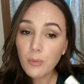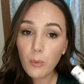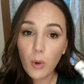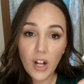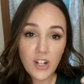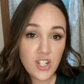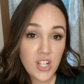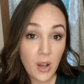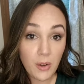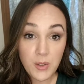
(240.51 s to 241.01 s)

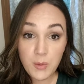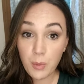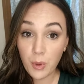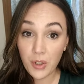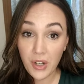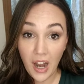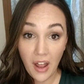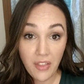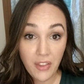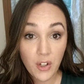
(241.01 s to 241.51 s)
watches how it's
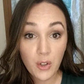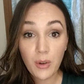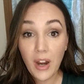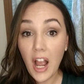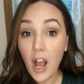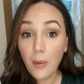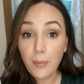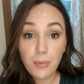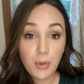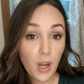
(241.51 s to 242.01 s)
pulled out of the
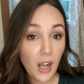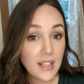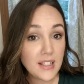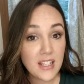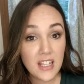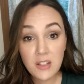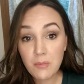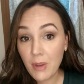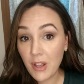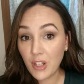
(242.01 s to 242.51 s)
ground,
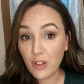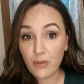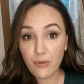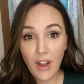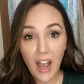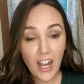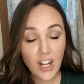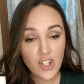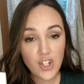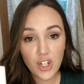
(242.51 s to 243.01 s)
processed,
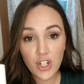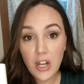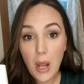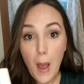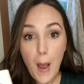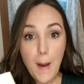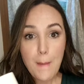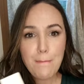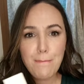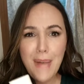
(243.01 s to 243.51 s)
manufactured,
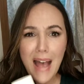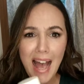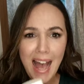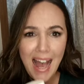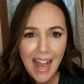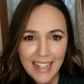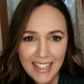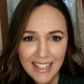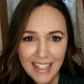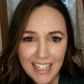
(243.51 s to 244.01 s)

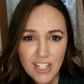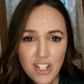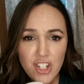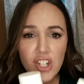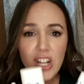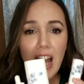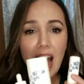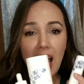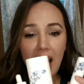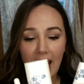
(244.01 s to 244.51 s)

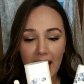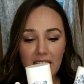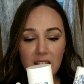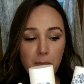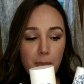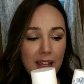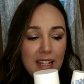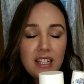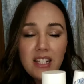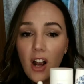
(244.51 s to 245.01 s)
packaged. It's
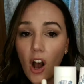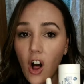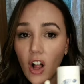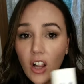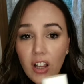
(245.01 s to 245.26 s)
based, all